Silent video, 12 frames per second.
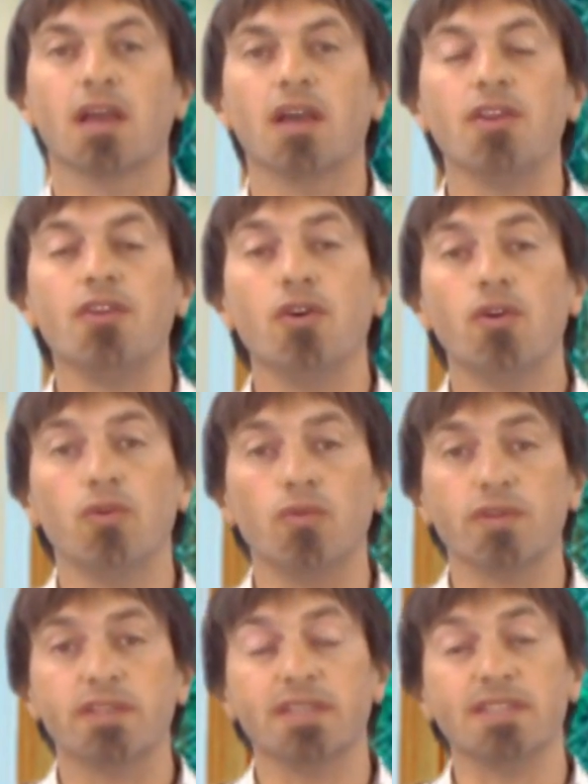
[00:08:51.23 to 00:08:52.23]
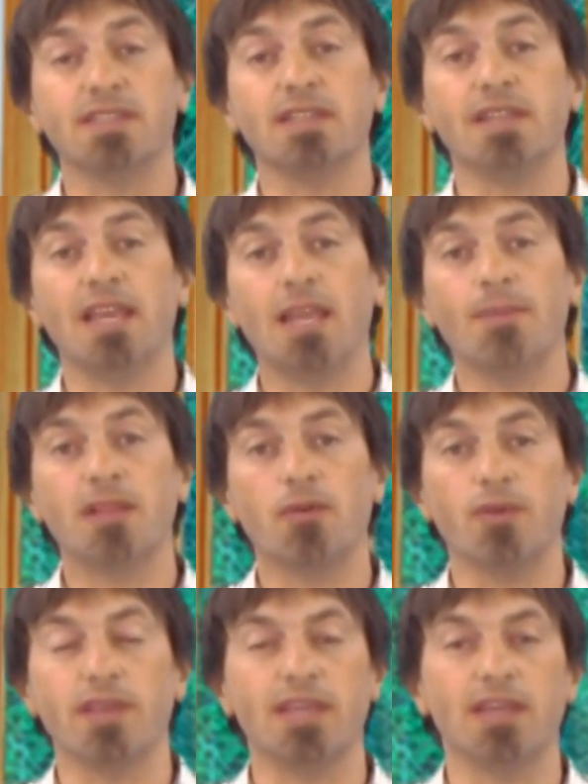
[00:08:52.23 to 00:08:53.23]
a note is the name that
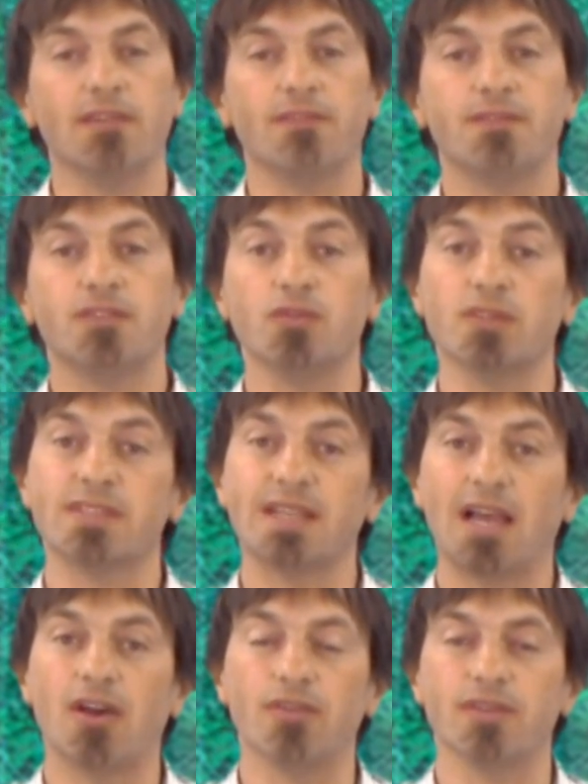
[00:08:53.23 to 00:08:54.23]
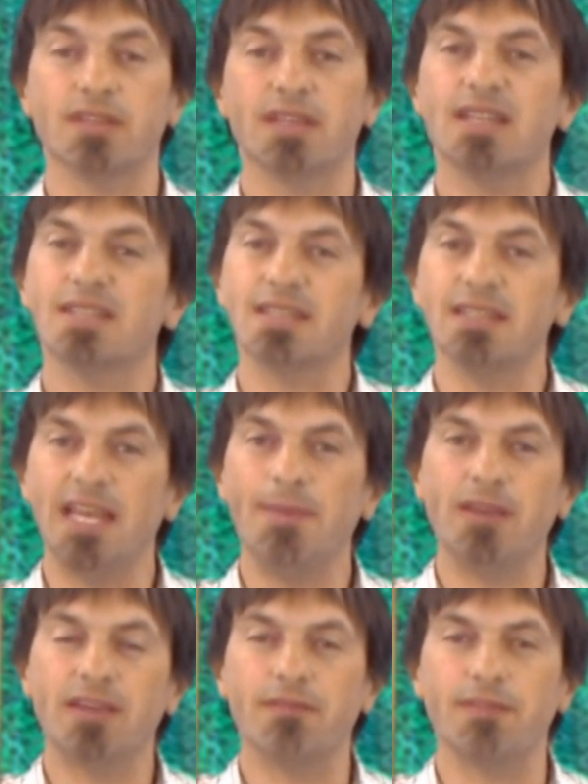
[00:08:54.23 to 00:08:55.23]
we give to a sound, and it's a
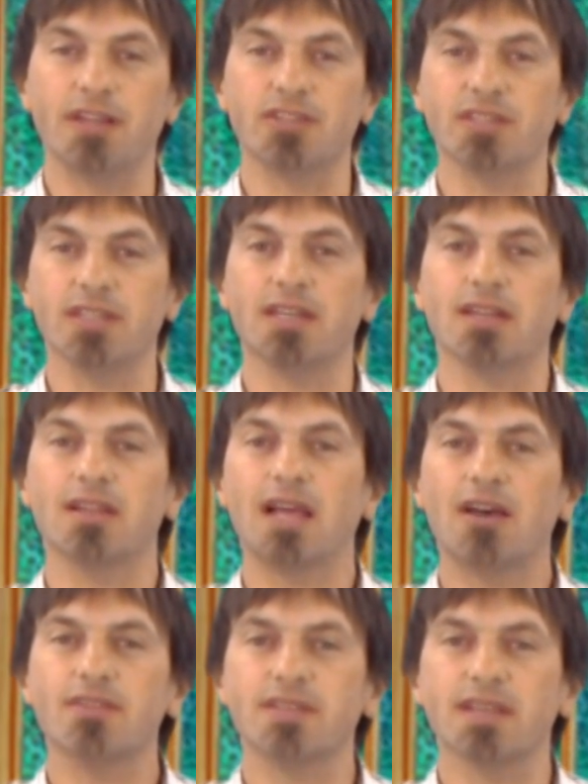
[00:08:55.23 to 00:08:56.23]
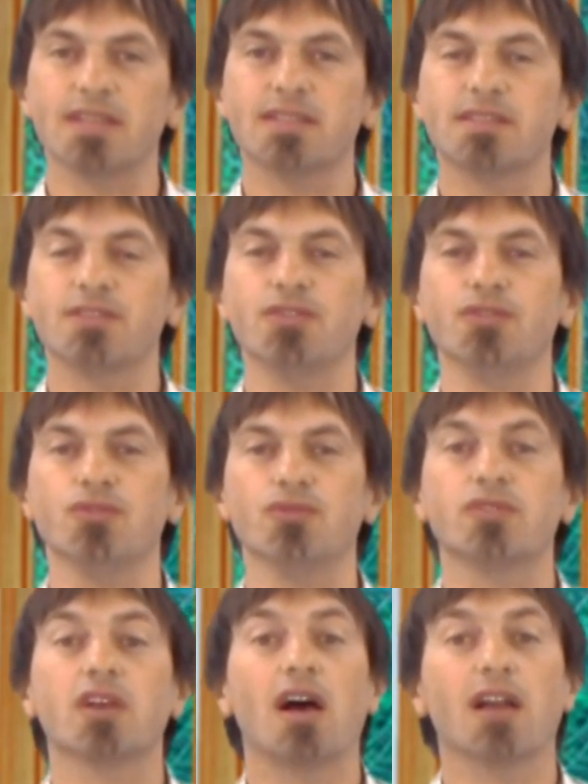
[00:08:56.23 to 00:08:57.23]
naming convention, and it allows us
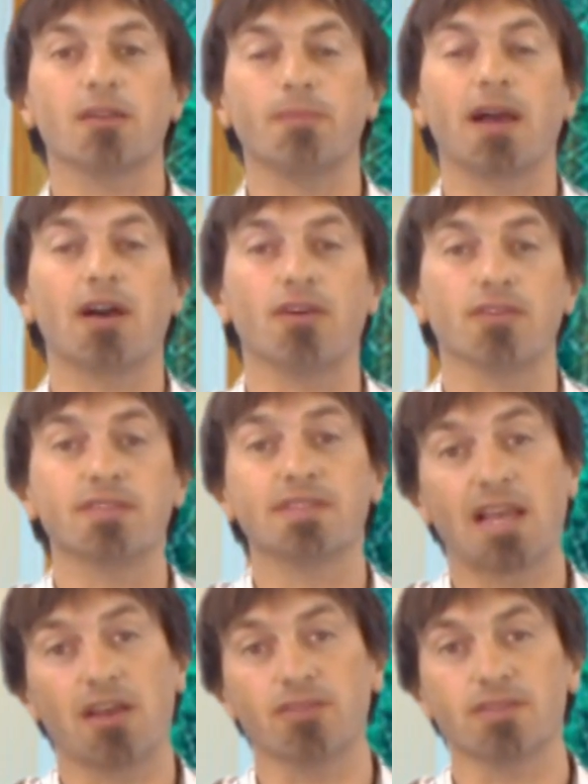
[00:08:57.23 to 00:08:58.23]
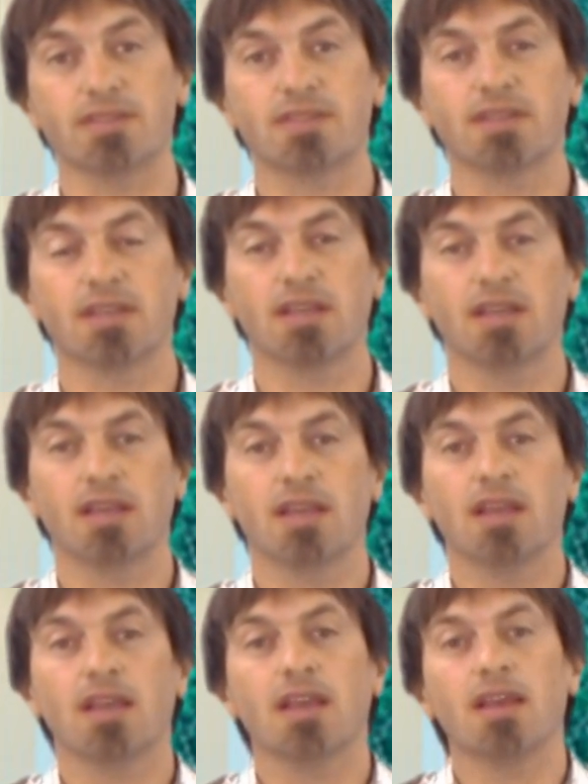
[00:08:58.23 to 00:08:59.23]
to talk about sounds.
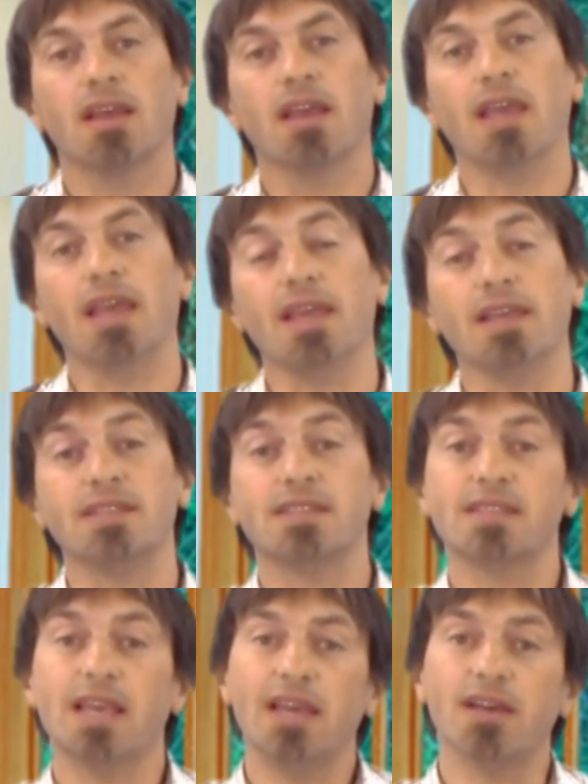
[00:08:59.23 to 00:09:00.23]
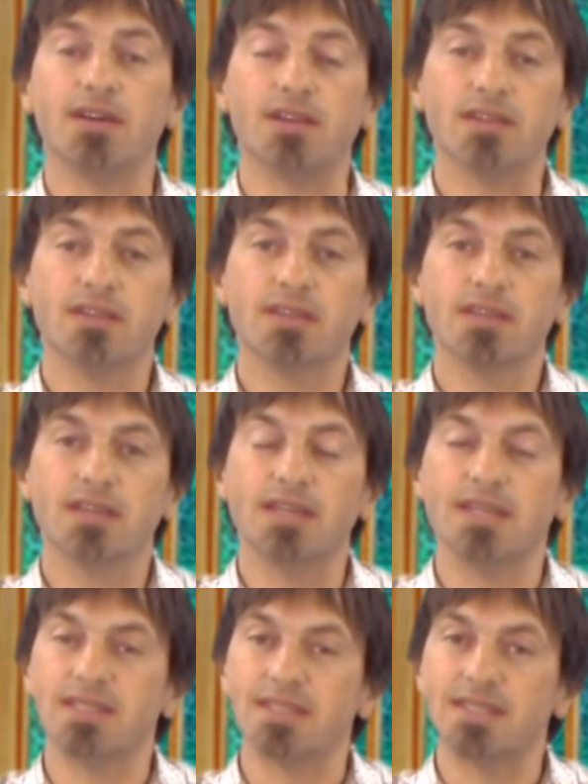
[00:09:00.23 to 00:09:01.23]
A scale
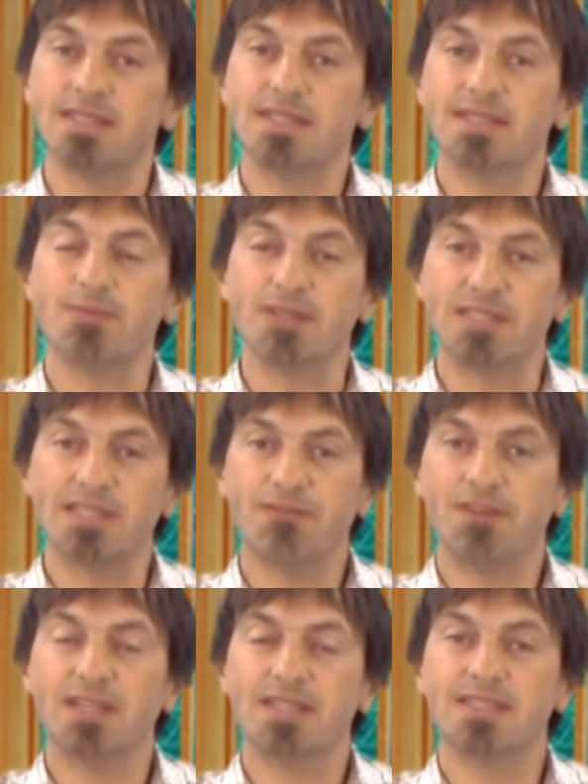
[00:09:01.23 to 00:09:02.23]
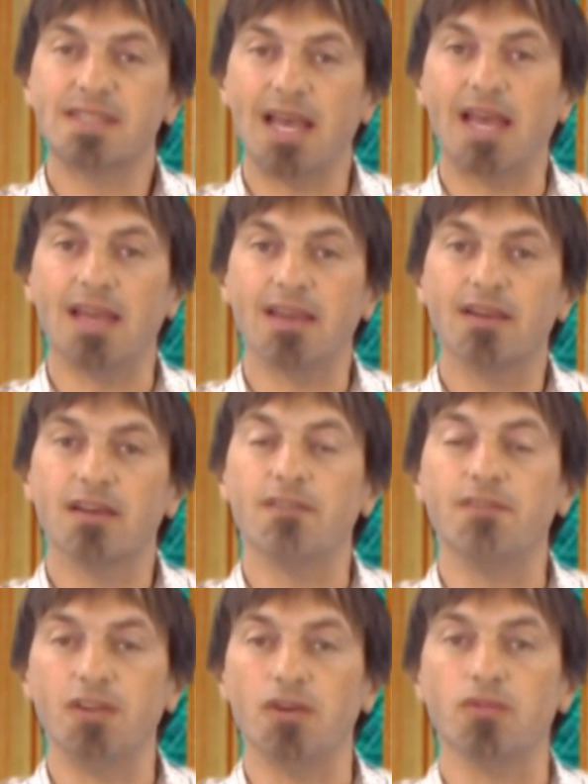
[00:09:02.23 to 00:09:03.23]
is a specific set
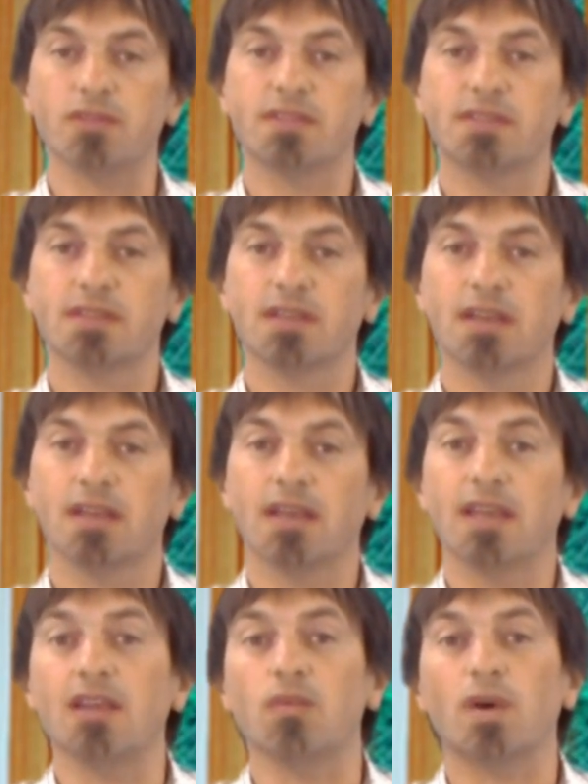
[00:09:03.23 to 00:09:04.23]
of notes. In